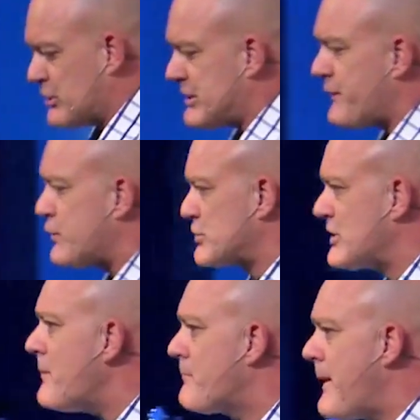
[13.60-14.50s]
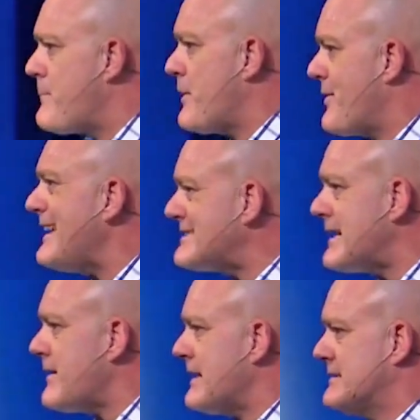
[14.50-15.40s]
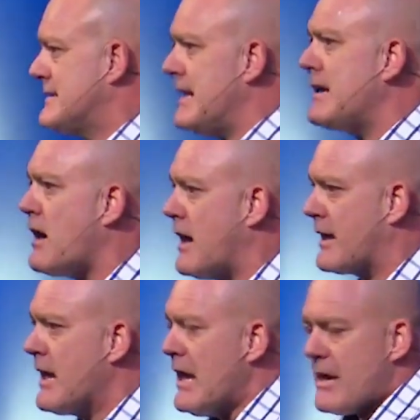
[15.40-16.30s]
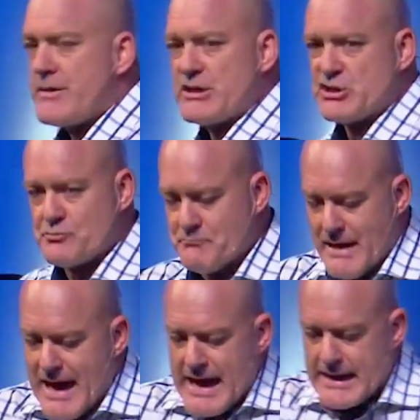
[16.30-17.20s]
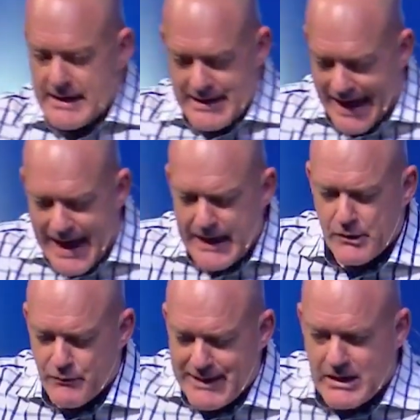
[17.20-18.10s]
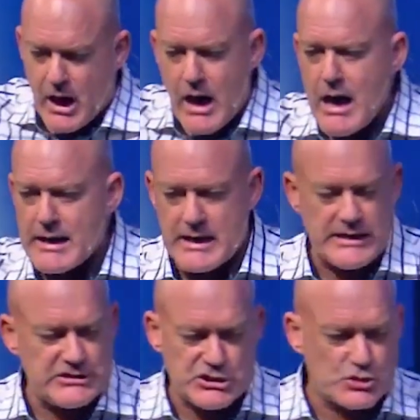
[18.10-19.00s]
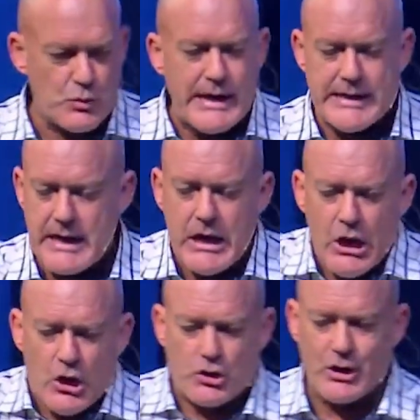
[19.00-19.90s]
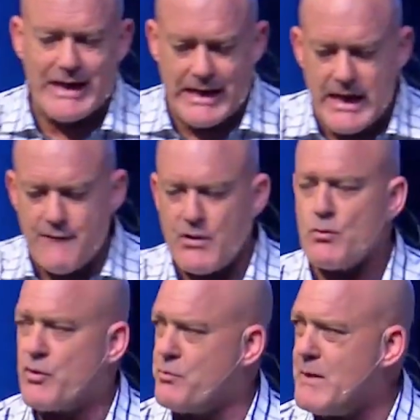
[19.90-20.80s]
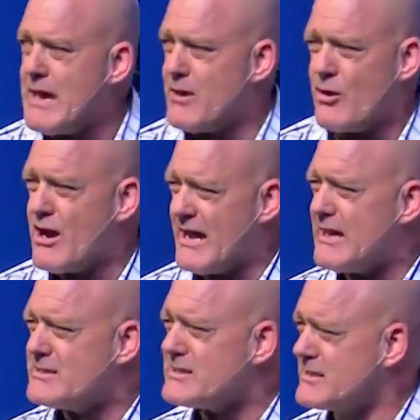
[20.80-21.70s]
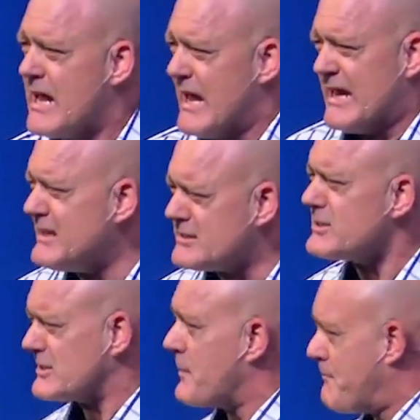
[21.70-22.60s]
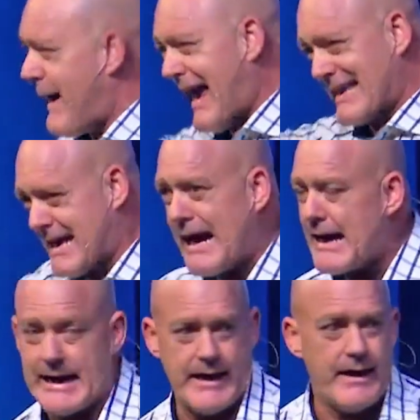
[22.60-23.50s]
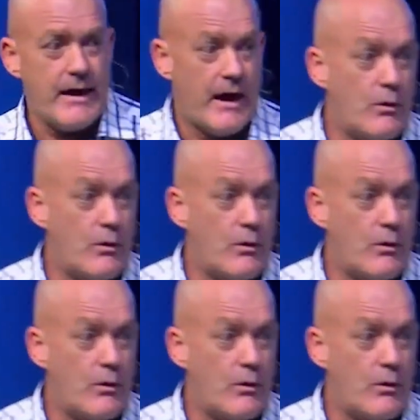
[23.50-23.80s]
see, for some people, that's how they see God this mad and angry God, and He's just waiting to get even with me. You know, He's just, he's just a bad guy. I